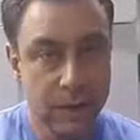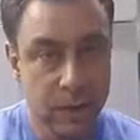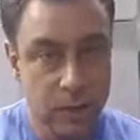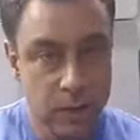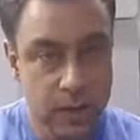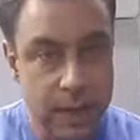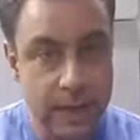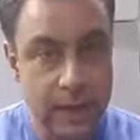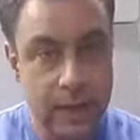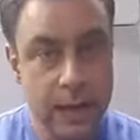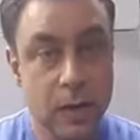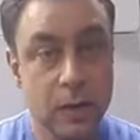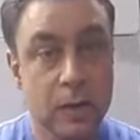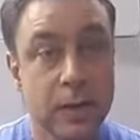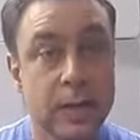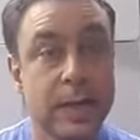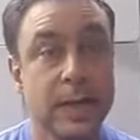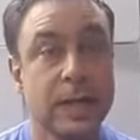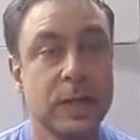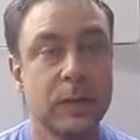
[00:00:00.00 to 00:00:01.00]
dial in on
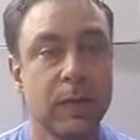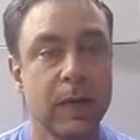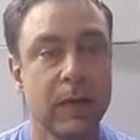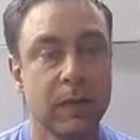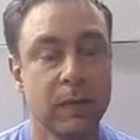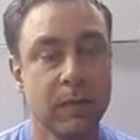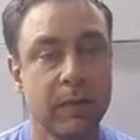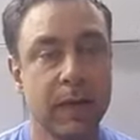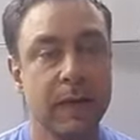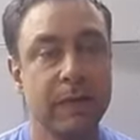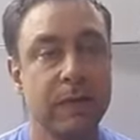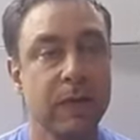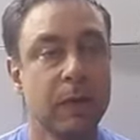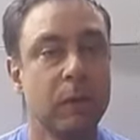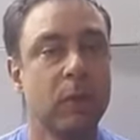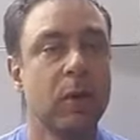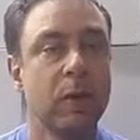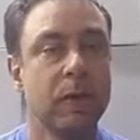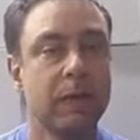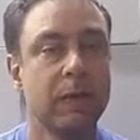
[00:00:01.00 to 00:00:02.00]
this one if you're a
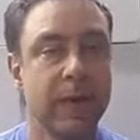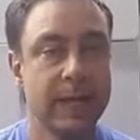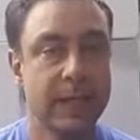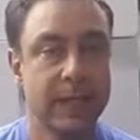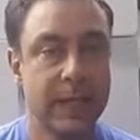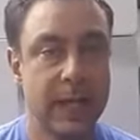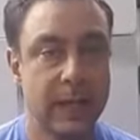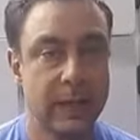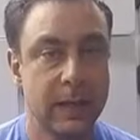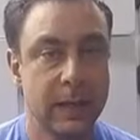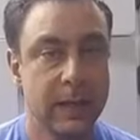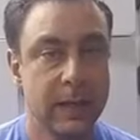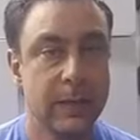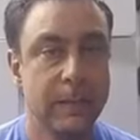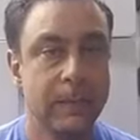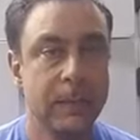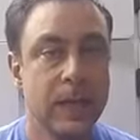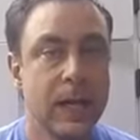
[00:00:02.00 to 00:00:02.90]
more advanced athlete.